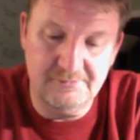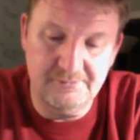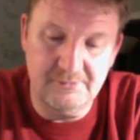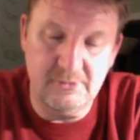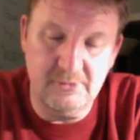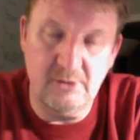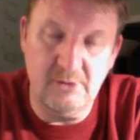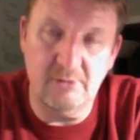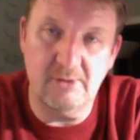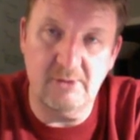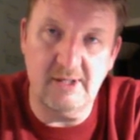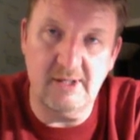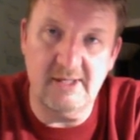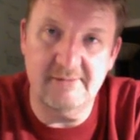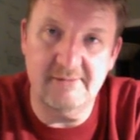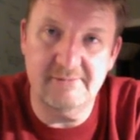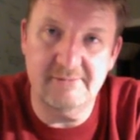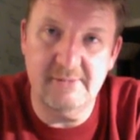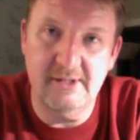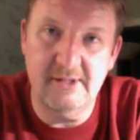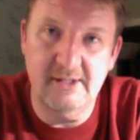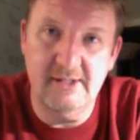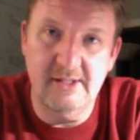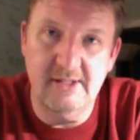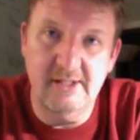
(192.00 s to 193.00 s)
Okay,
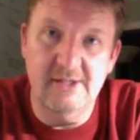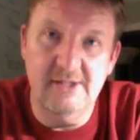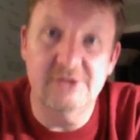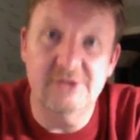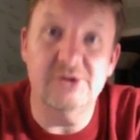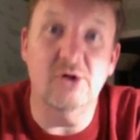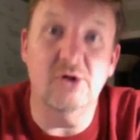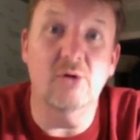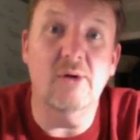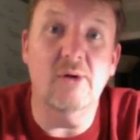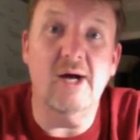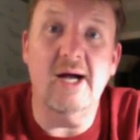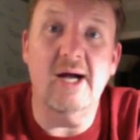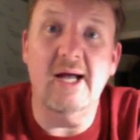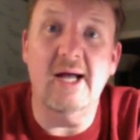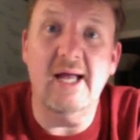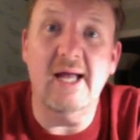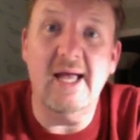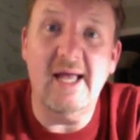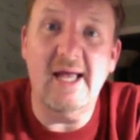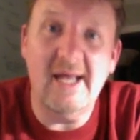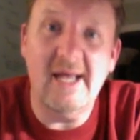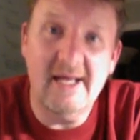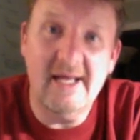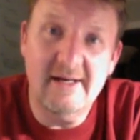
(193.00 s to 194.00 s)
so I
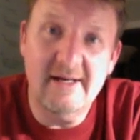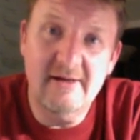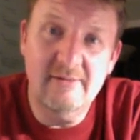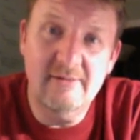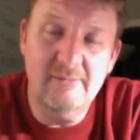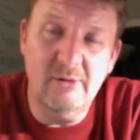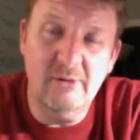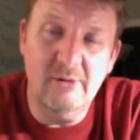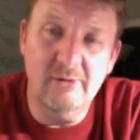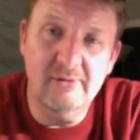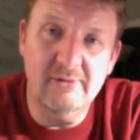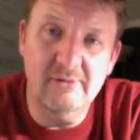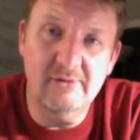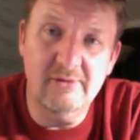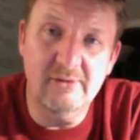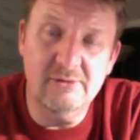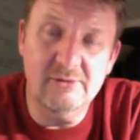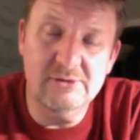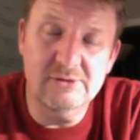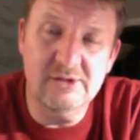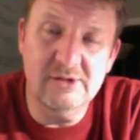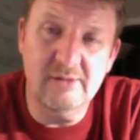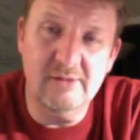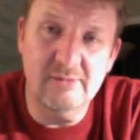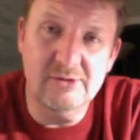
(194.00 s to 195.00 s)
add both of
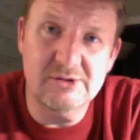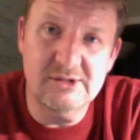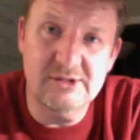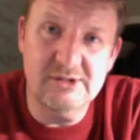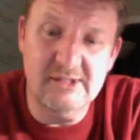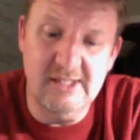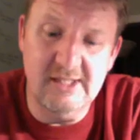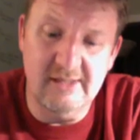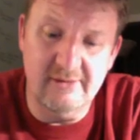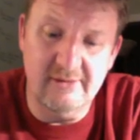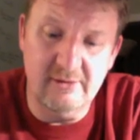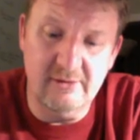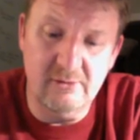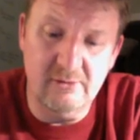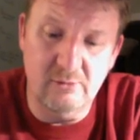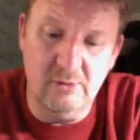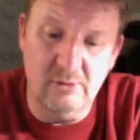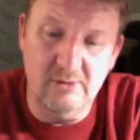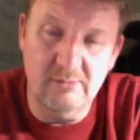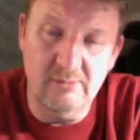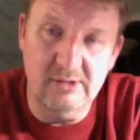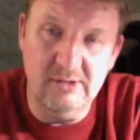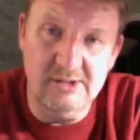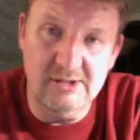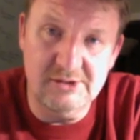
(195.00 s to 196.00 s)
those numbers together.
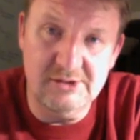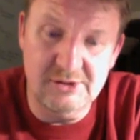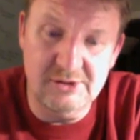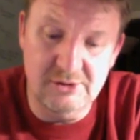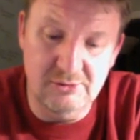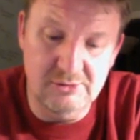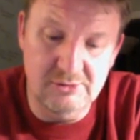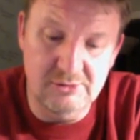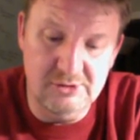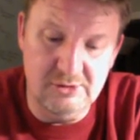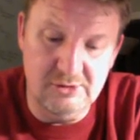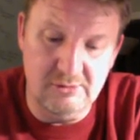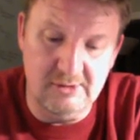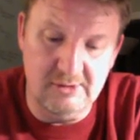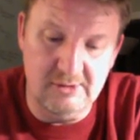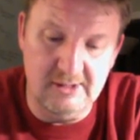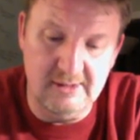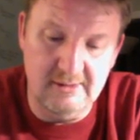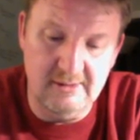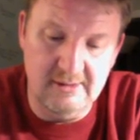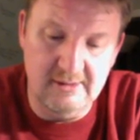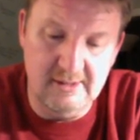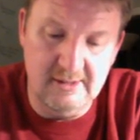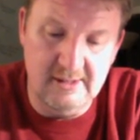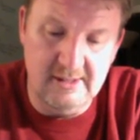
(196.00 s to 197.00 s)
1 plus 2 is 3.
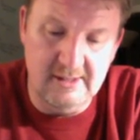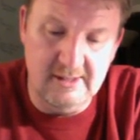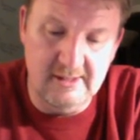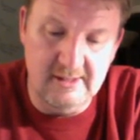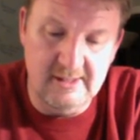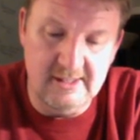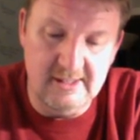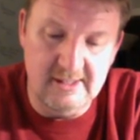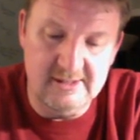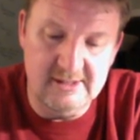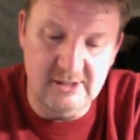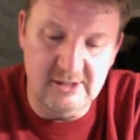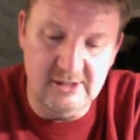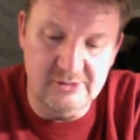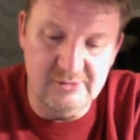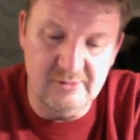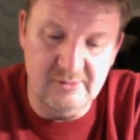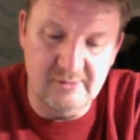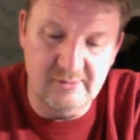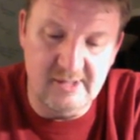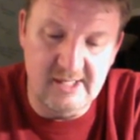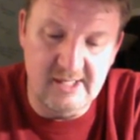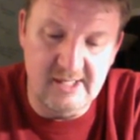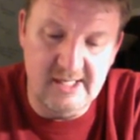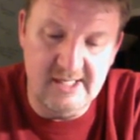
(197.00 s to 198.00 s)
That tells me
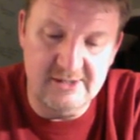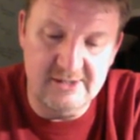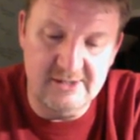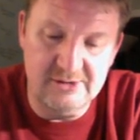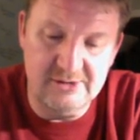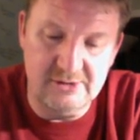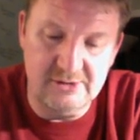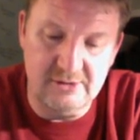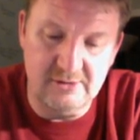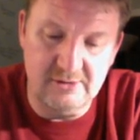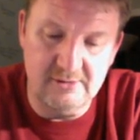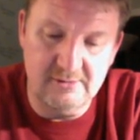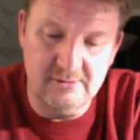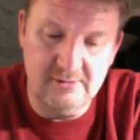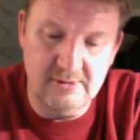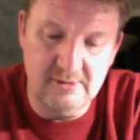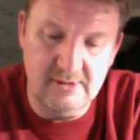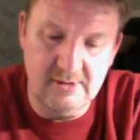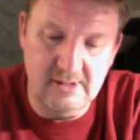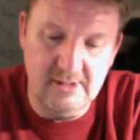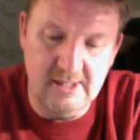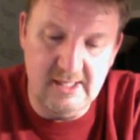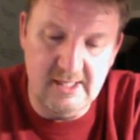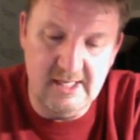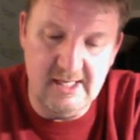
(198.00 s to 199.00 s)
my answer
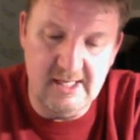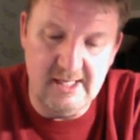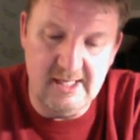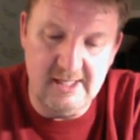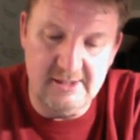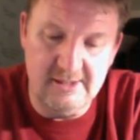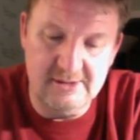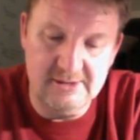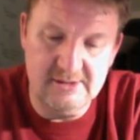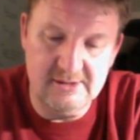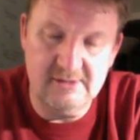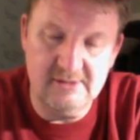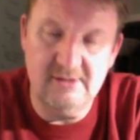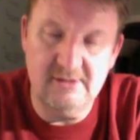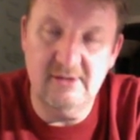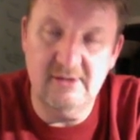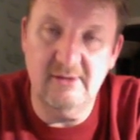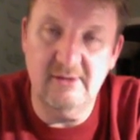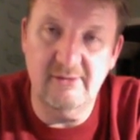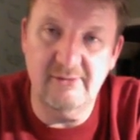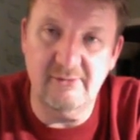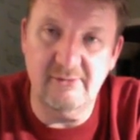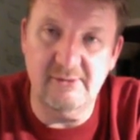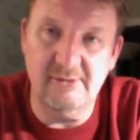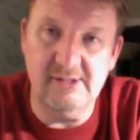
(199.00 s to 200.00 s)
has
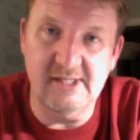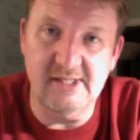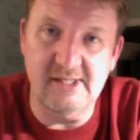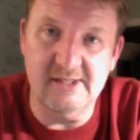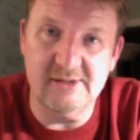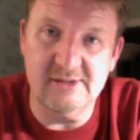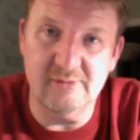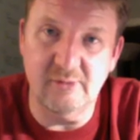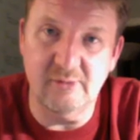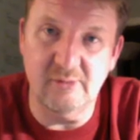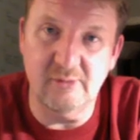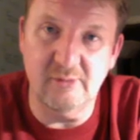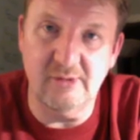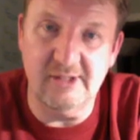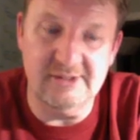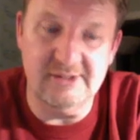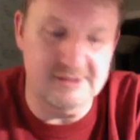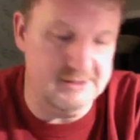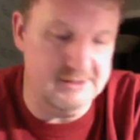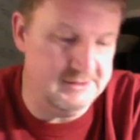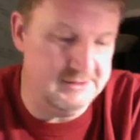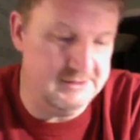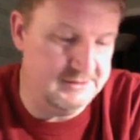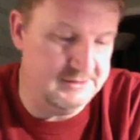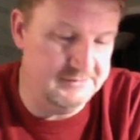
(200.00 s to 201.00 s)
3 decimal
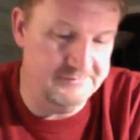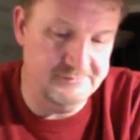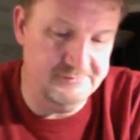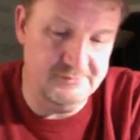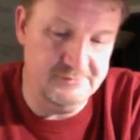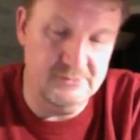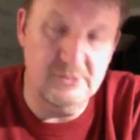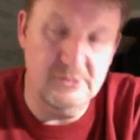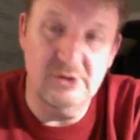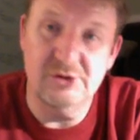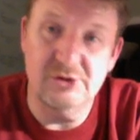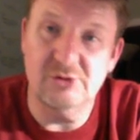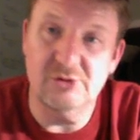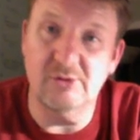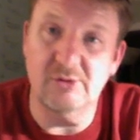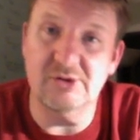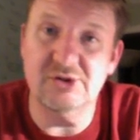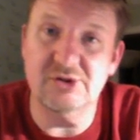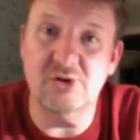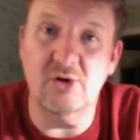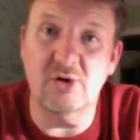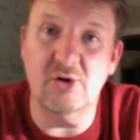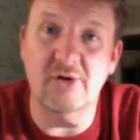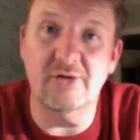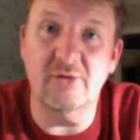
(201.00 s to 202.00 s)
places. So I
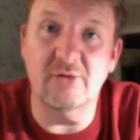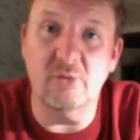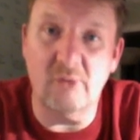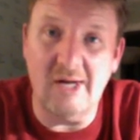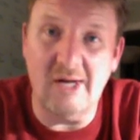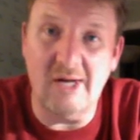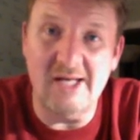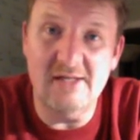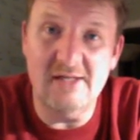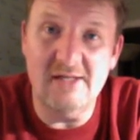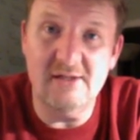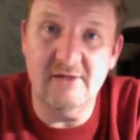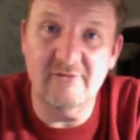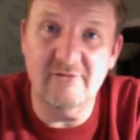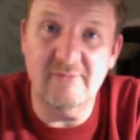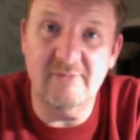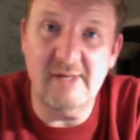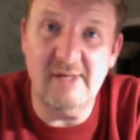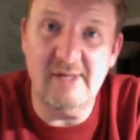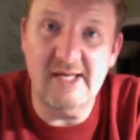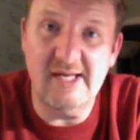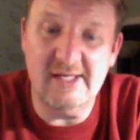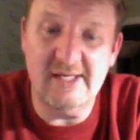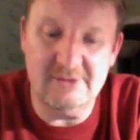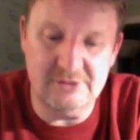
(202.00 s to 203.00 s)
start at the right of my
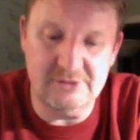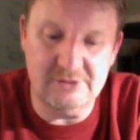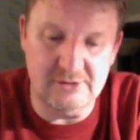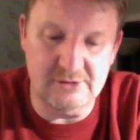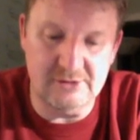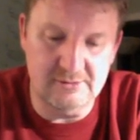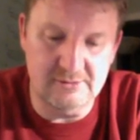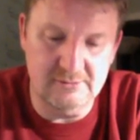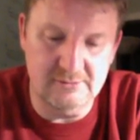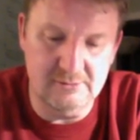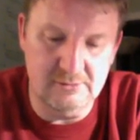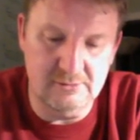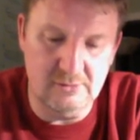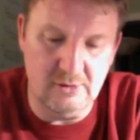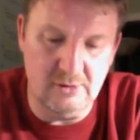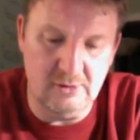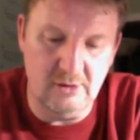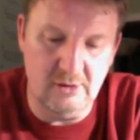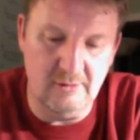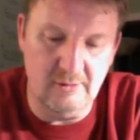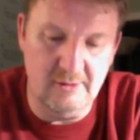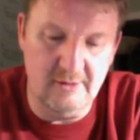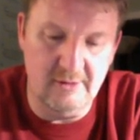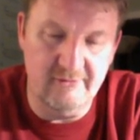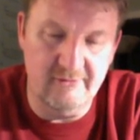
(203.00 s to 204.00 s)
answer, all
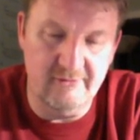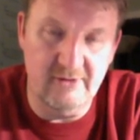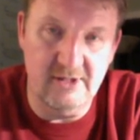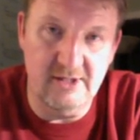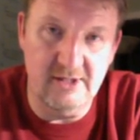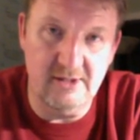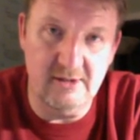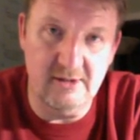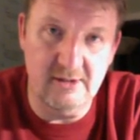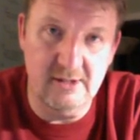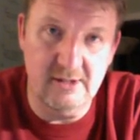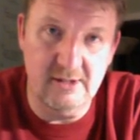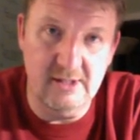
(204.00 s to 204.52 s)
the way over here,